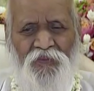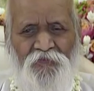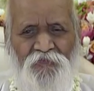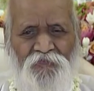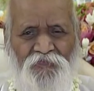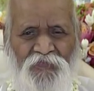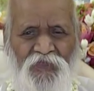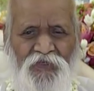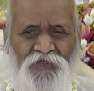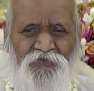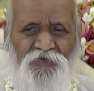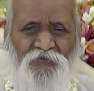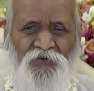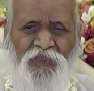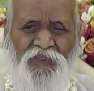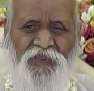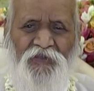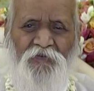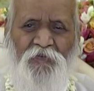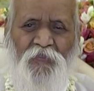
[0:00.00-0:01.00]
That's
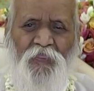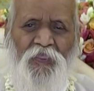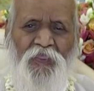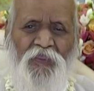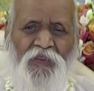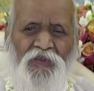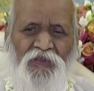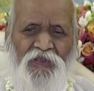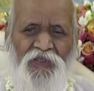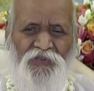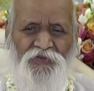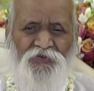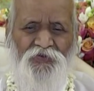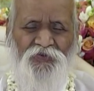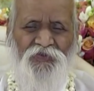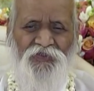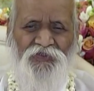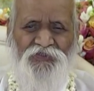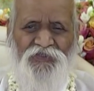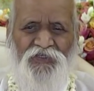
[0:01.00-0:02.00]
why
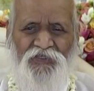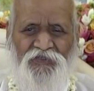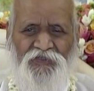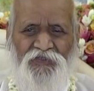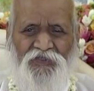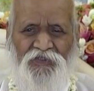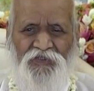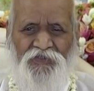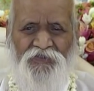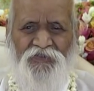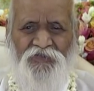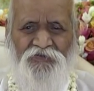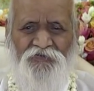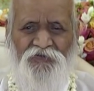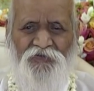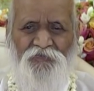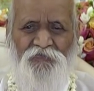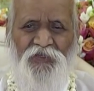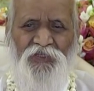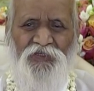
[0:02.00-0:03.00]
education is
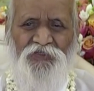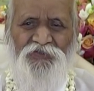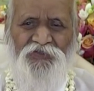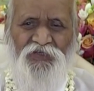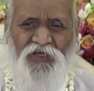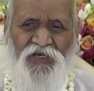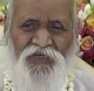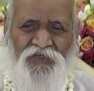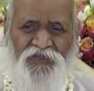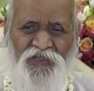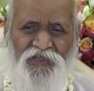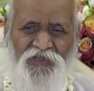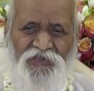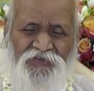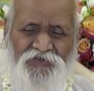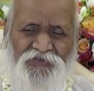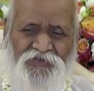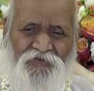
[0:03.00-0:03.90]
our main target.